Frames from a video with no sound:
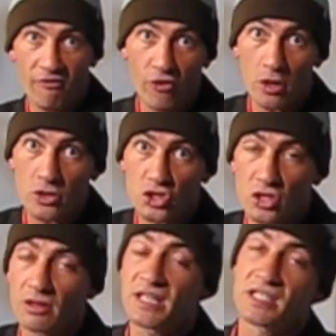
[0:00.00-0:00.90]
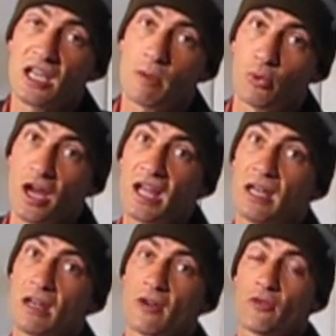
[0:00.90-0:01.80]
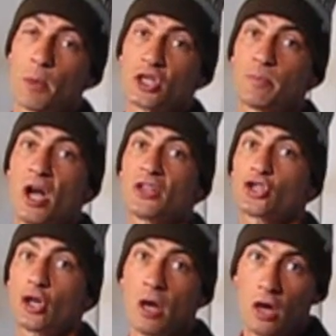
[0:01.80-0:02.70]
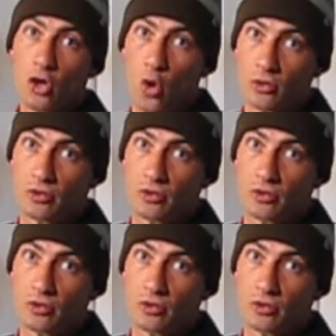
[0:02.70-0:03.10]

first, let's take a break and hear from our sponsor, Course